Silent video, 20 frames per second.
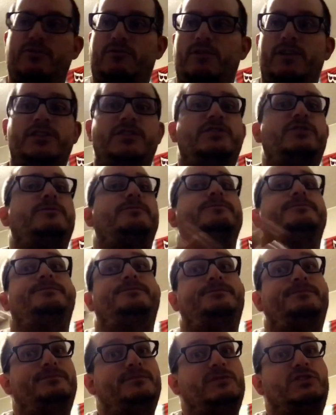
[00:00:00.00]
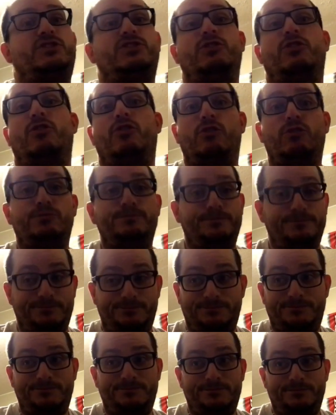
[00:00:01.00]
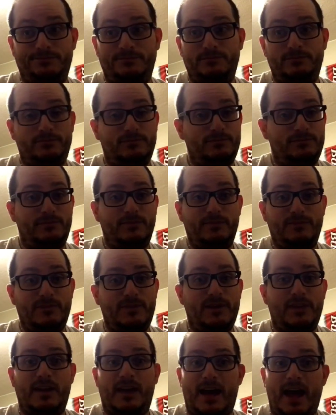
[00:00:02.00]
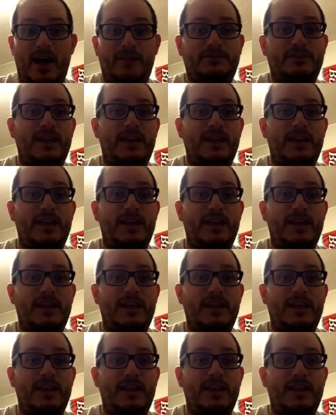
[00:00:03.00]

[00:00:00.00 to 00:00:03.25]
other ones, so you have